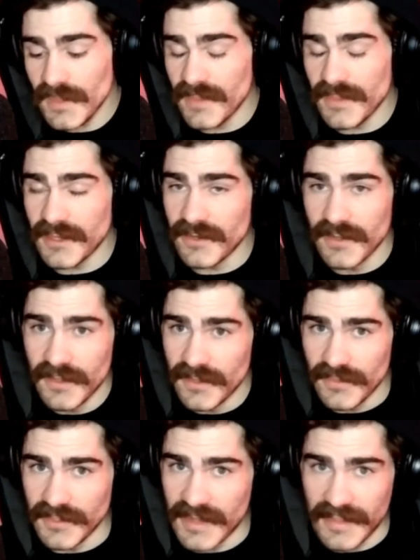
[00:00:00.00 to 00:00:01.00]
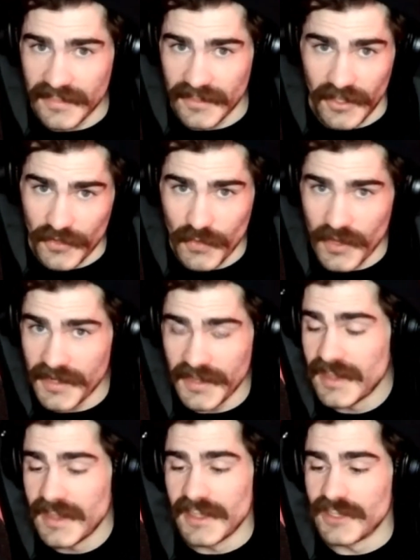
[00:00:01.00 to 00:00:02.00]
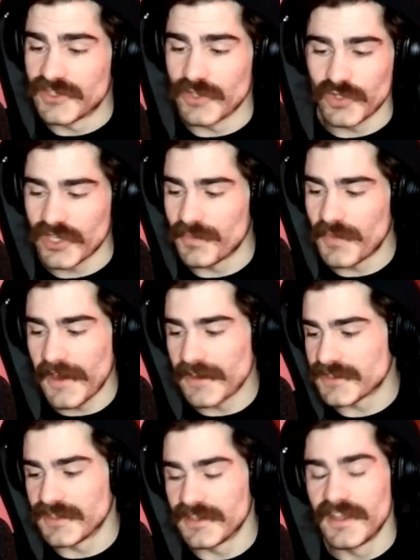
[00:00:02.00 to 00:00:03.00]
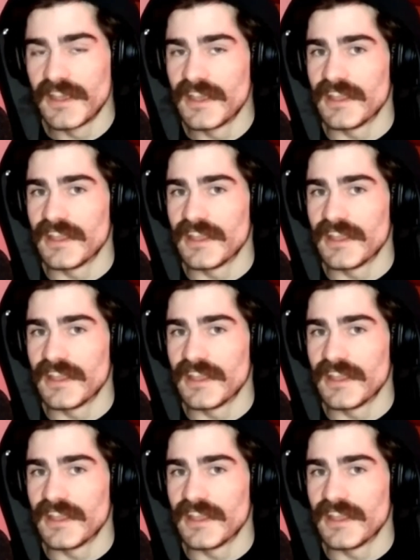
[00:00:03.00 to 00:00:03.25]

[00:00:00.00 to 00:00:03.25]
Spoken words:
And then the other one is social comparison.